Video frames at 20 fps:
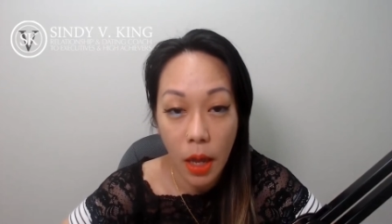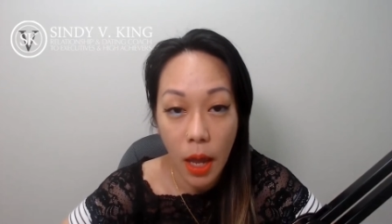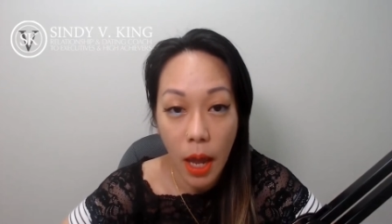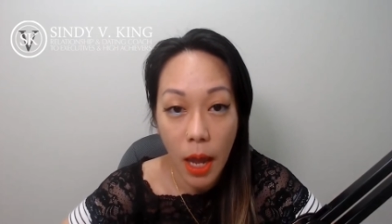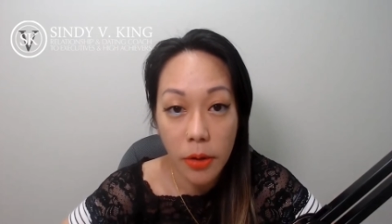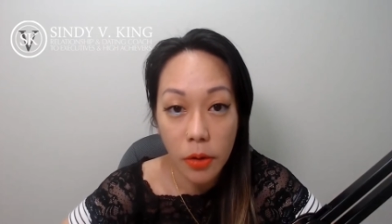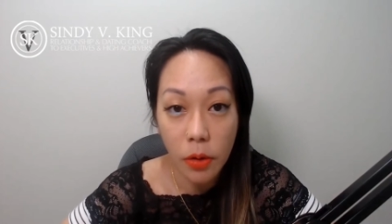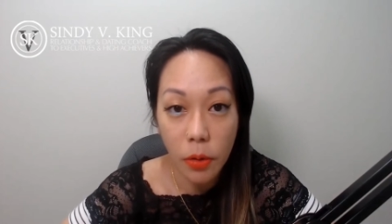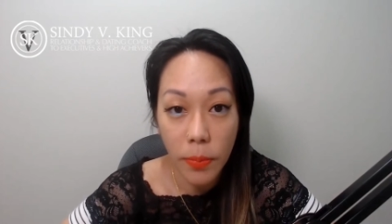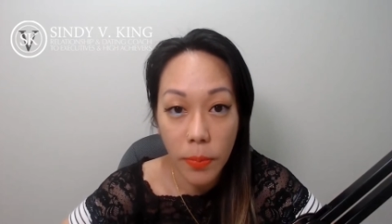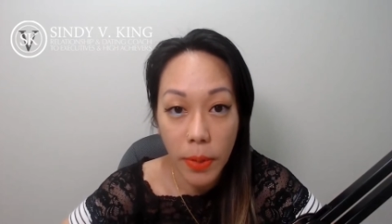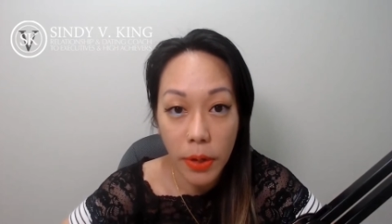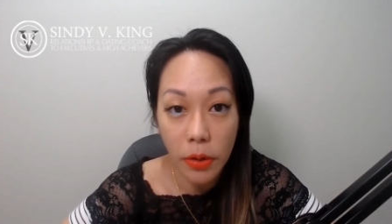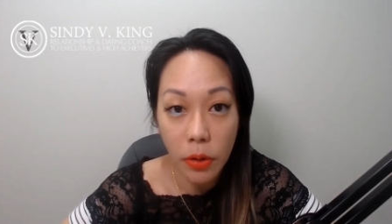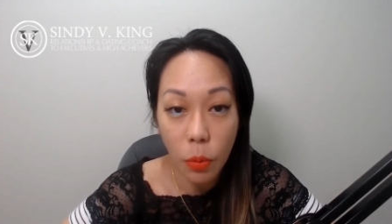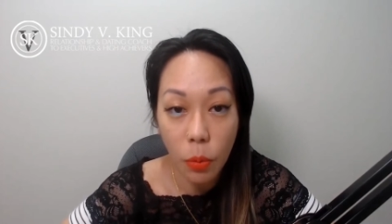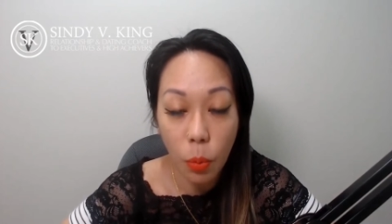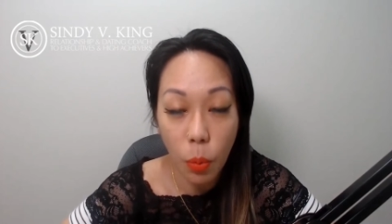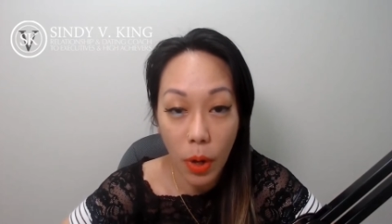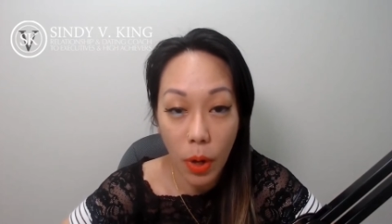And no
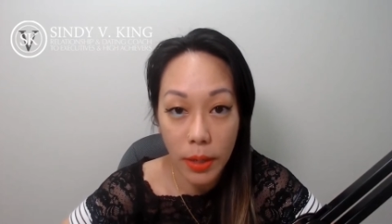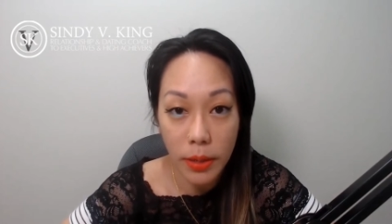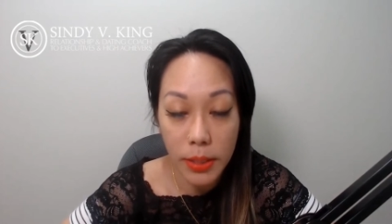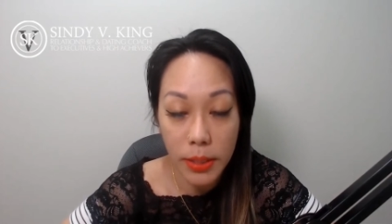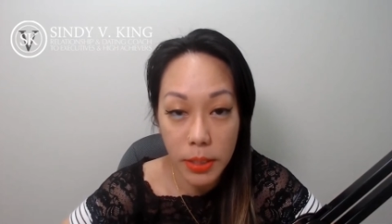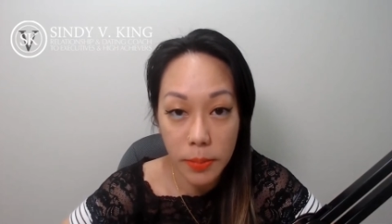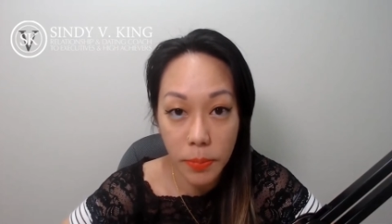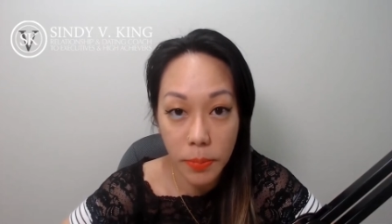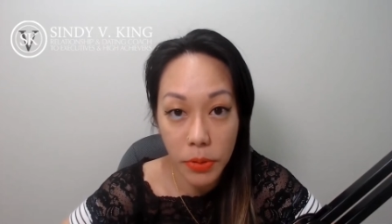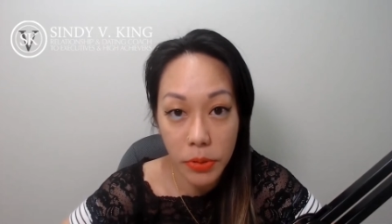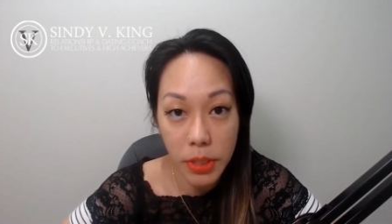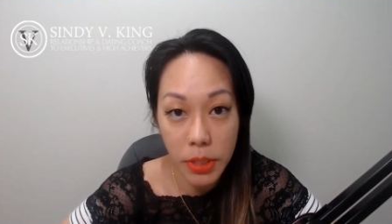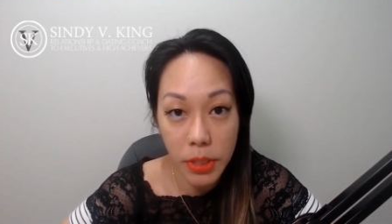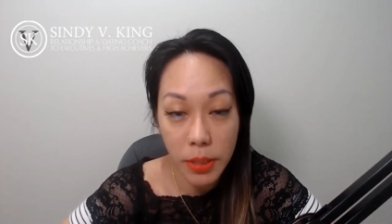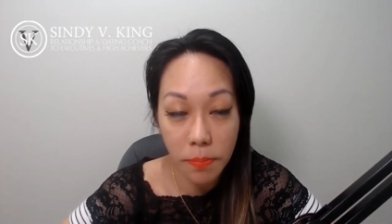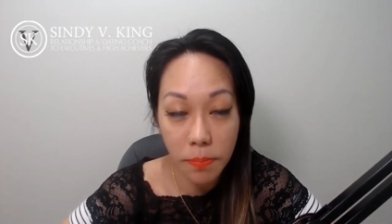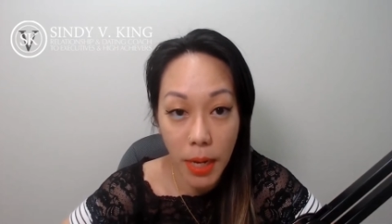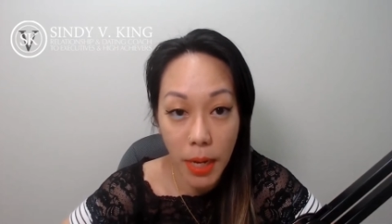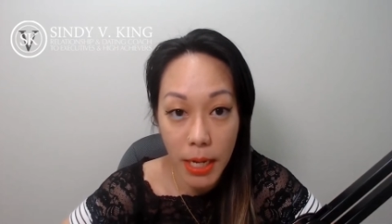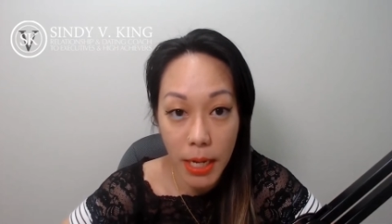matter what this
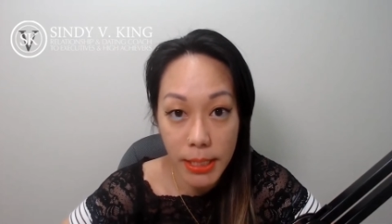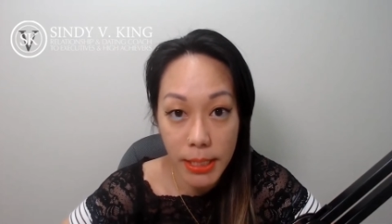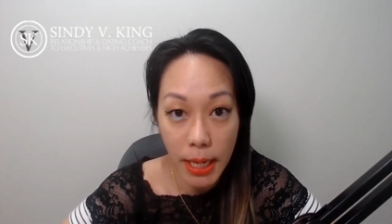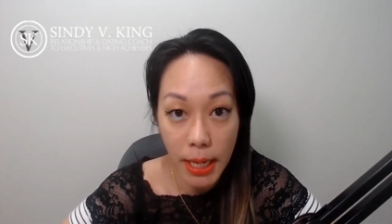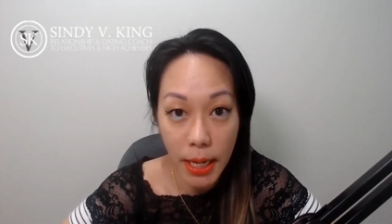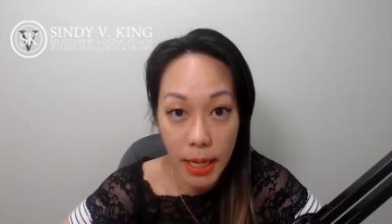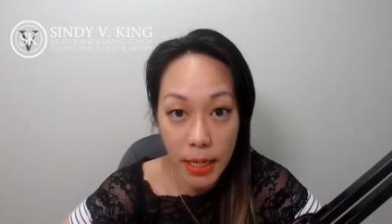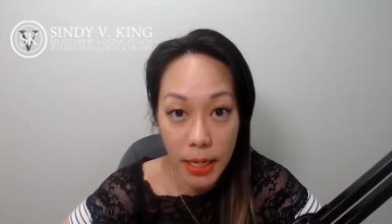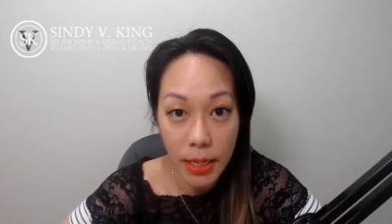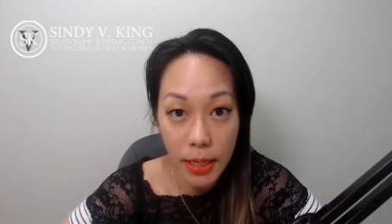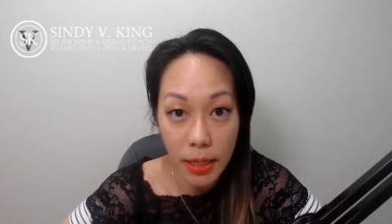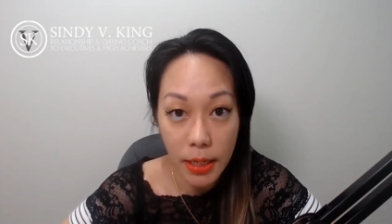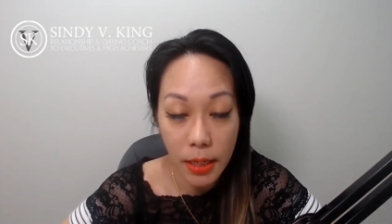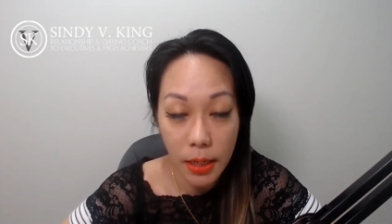person may say,